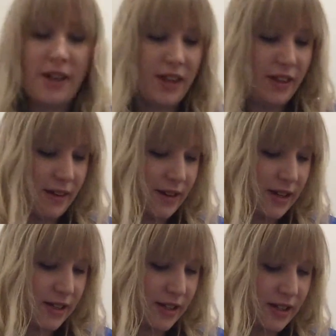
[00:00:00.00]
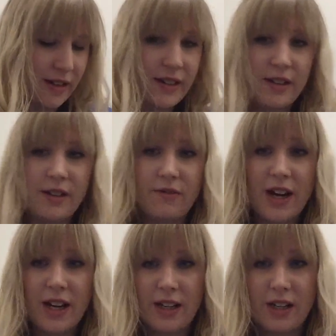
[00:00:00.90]
I think there is a
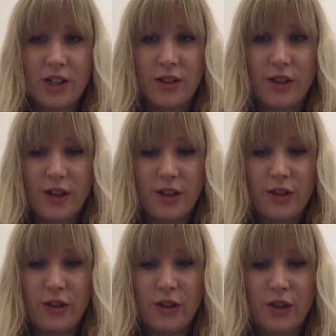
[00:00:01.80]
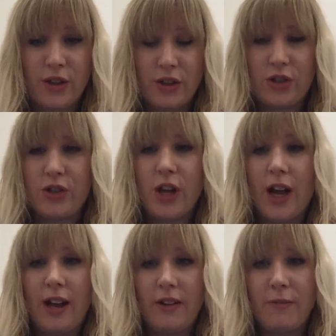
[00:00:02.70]
recognition that the
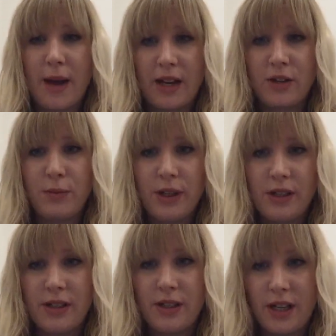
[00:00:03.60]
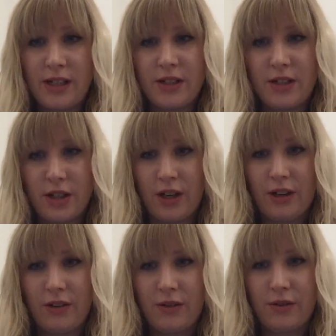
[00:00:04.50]
style of management needs
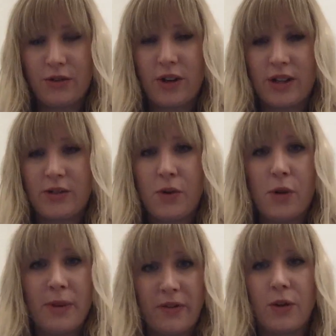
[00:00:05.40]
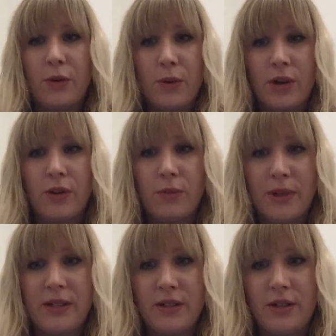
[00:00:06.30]
to transform if you want your
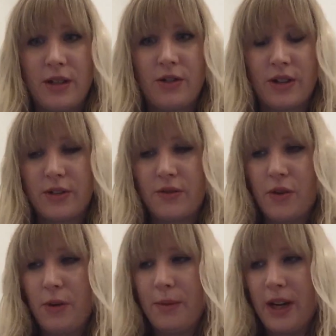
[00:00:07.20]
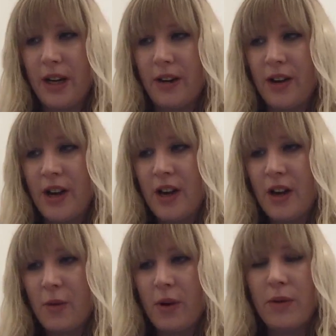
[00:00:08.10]
business to transform.
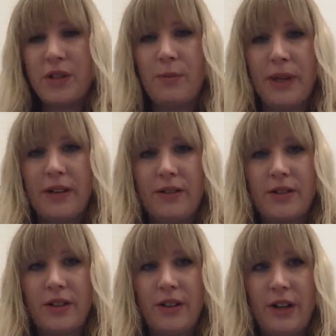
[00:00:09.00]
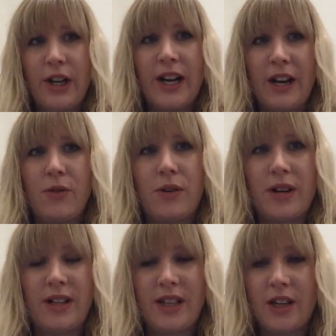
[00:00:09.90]
We want to build learning
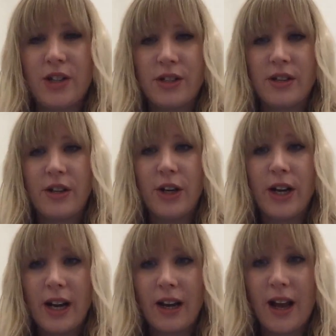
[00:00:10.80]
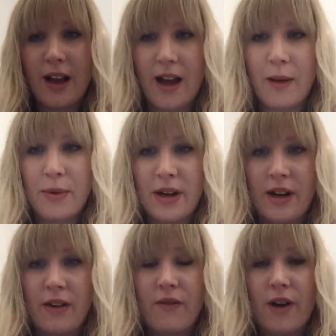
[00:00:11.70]
organizations, and learning can't happen
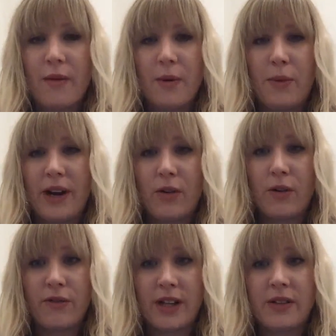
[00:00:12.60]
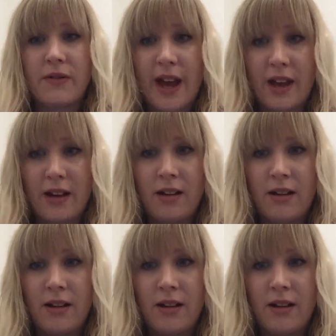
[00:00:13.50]
in an environment where you're afraid to fail.